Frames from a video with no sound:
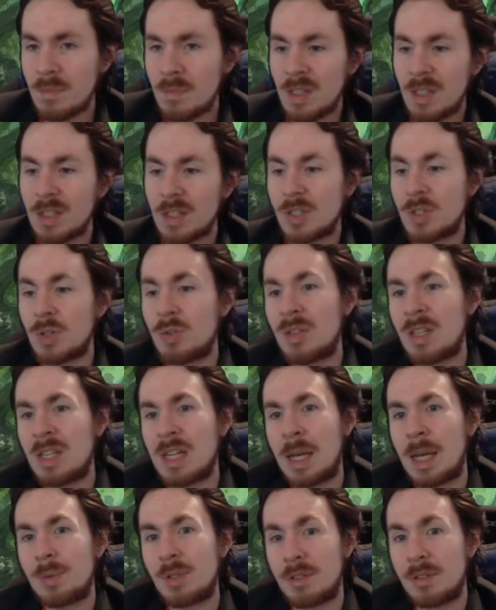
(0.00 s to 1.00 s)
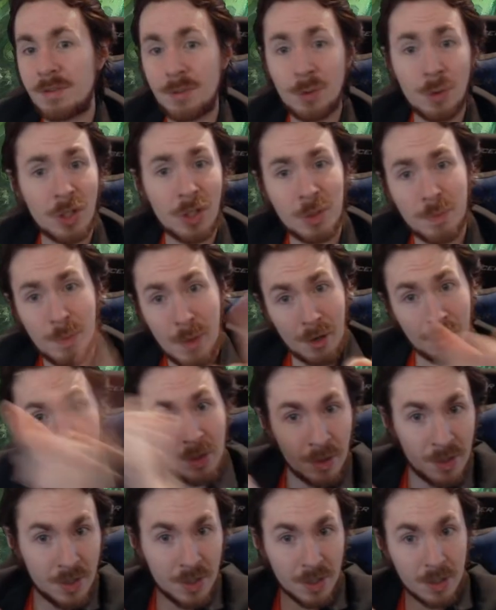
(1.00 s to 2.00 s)
It's certainly an option. Foolish
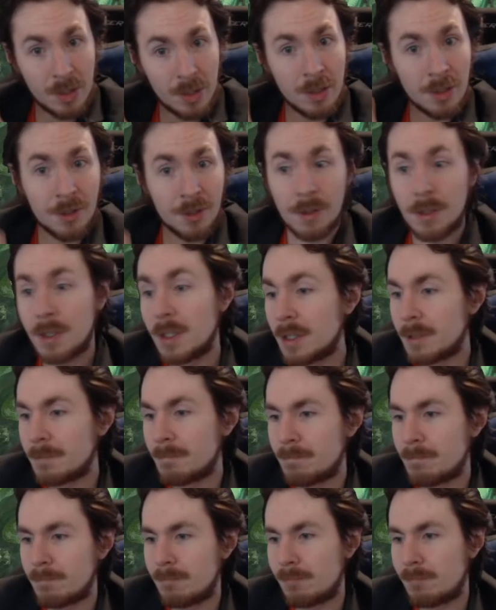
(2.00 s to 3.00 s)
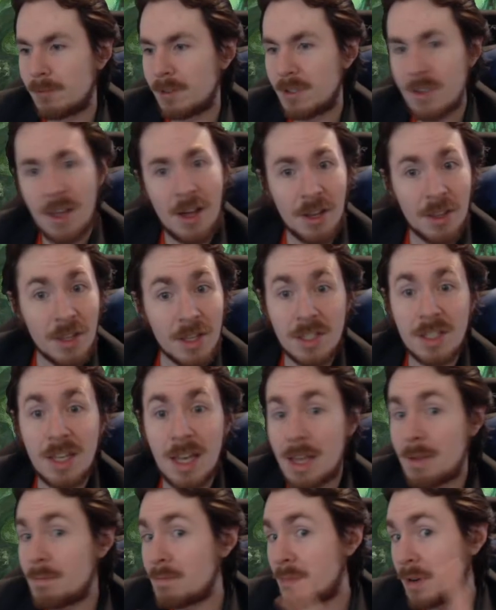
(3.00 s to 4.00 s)
Burial is a card. Not in this
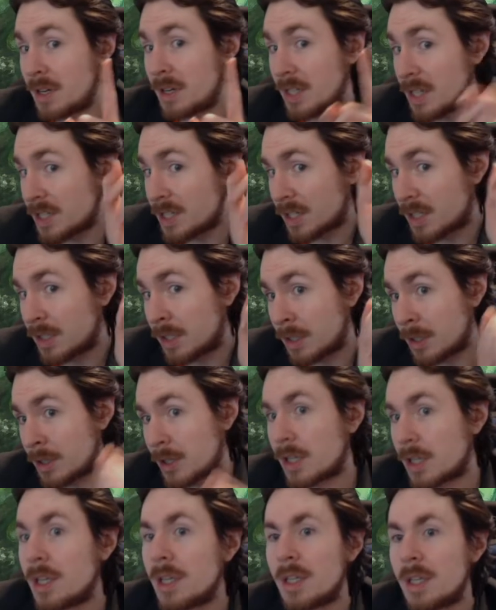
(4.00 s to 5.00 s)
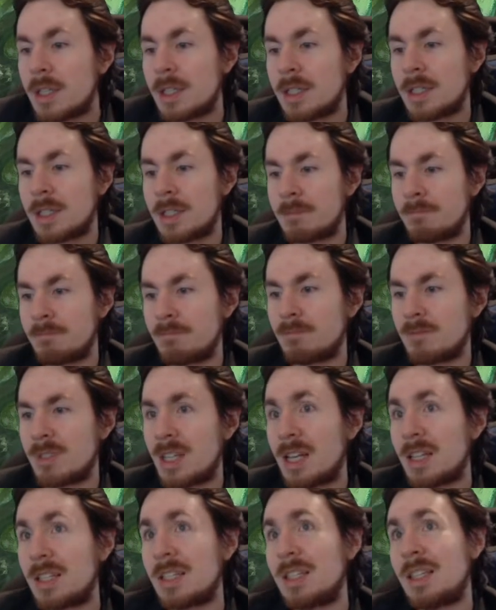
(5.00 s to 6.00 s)
game, but it is a card. Um,
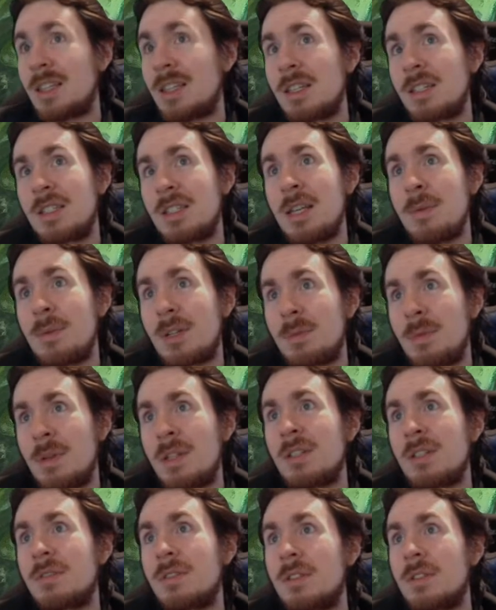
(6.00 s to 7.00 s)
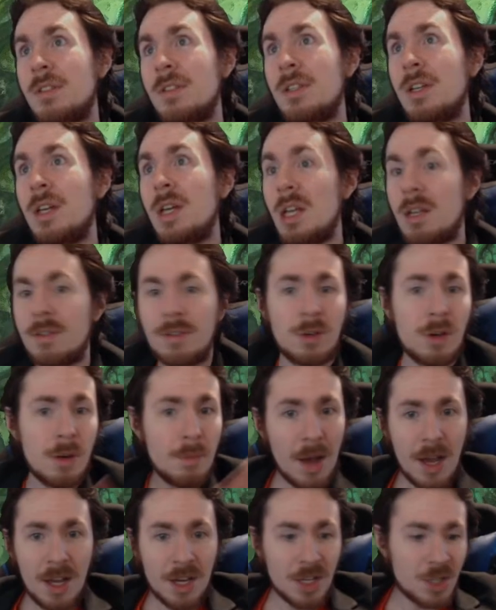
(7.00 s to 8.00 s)
God, that thing's damn expensive. For a
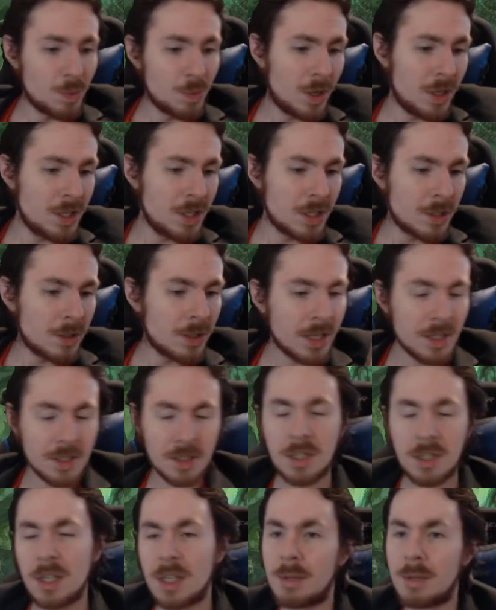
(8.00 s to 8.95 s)
minus one, no less.